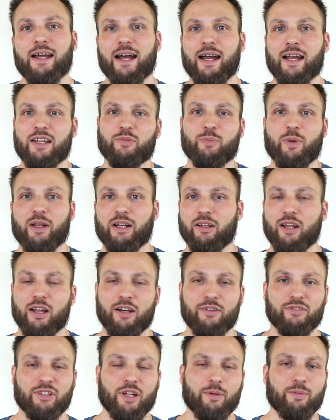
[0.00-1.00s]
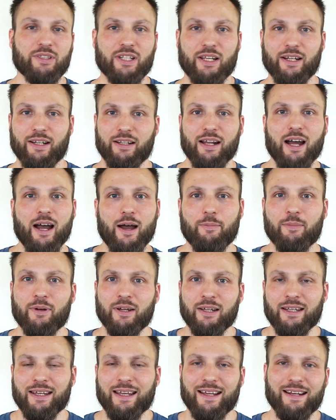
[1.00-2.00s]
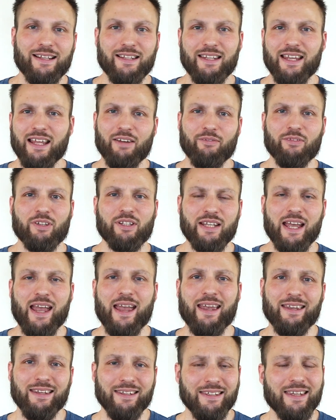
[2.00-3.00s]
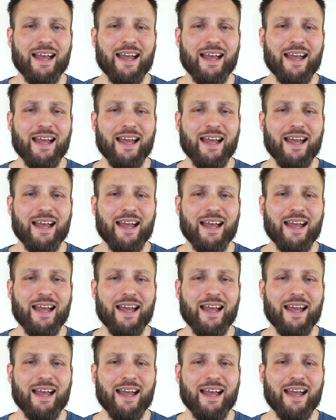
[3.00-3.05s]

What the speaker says: I spent a lot of time setting it up. And at the end of the day,